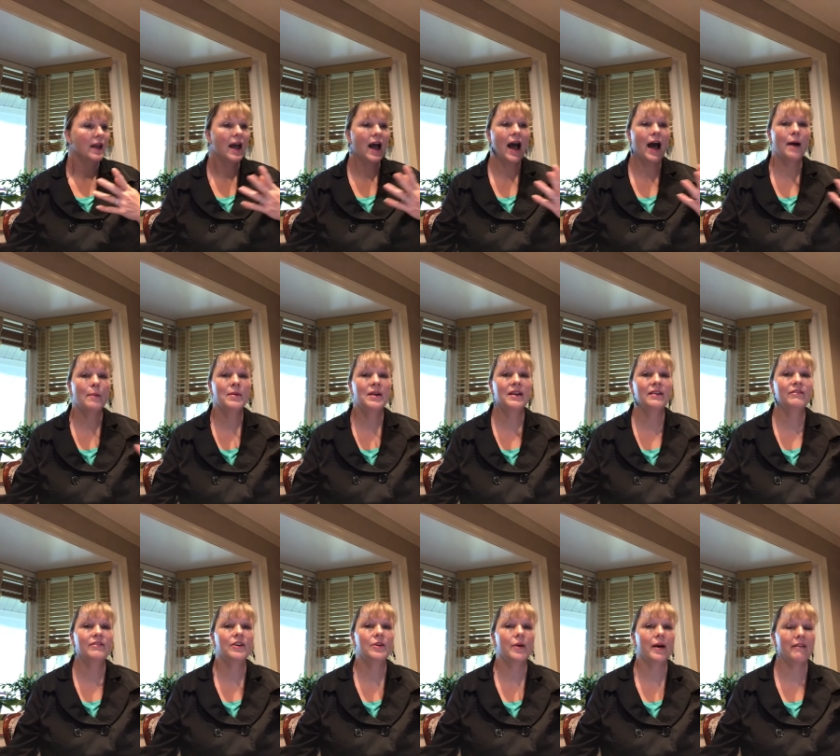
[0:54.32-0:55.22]
How many of
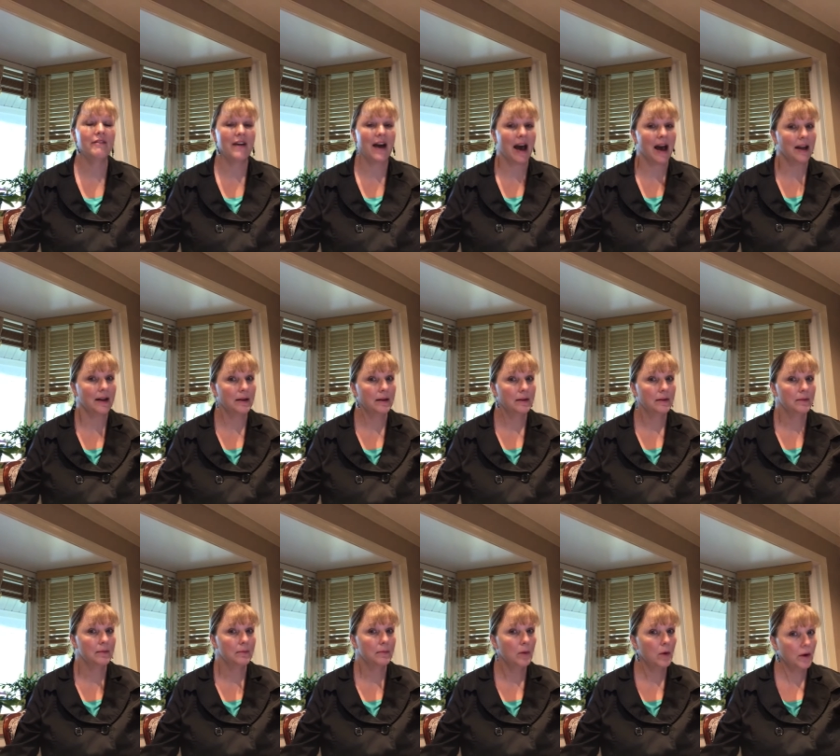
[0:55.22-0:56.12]
you have had
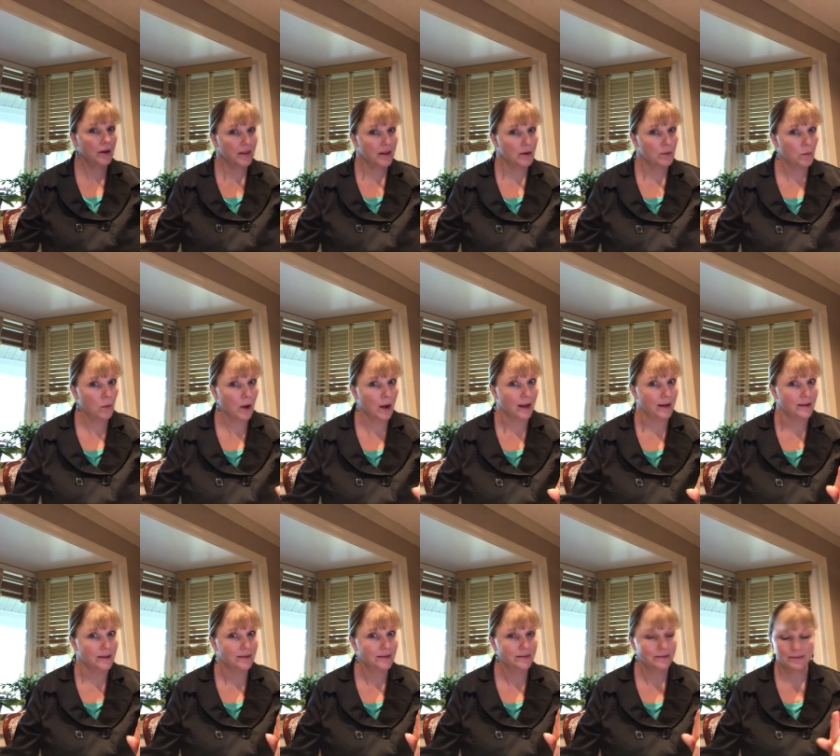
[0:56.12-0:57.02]
more than
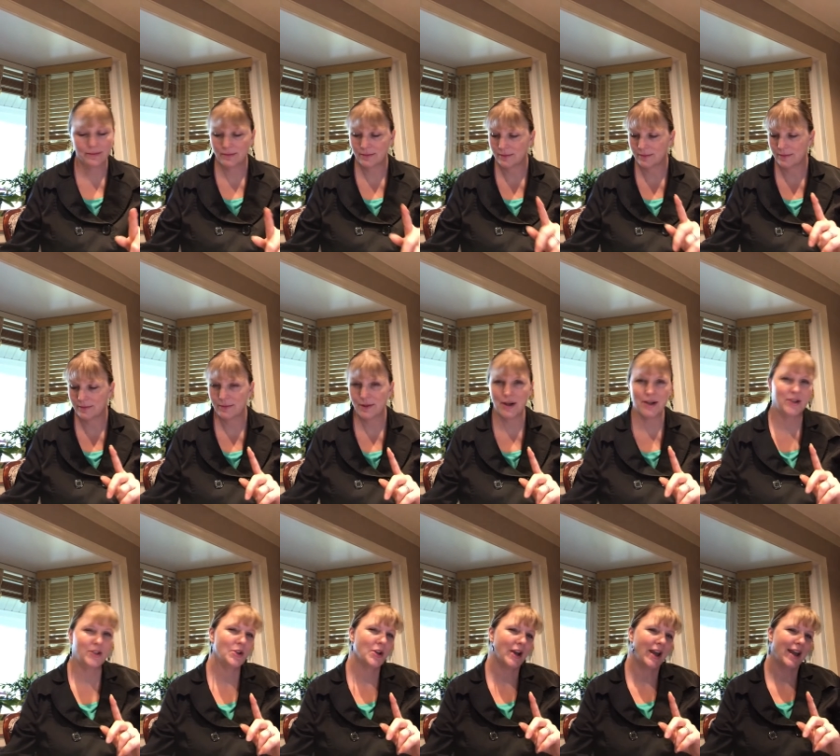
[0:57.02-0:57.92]
one?
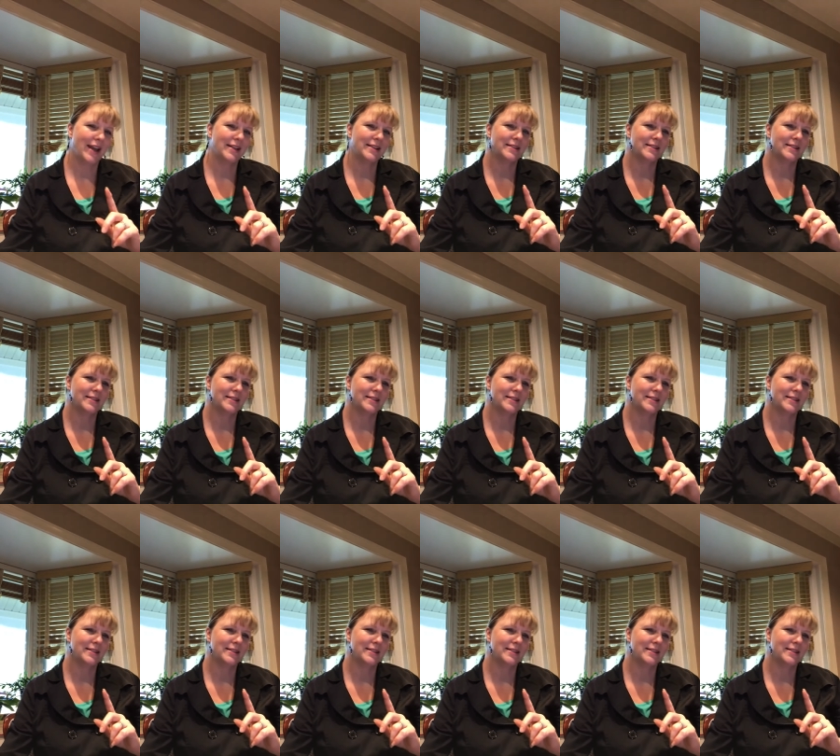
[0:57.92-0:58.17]
Raise your hands.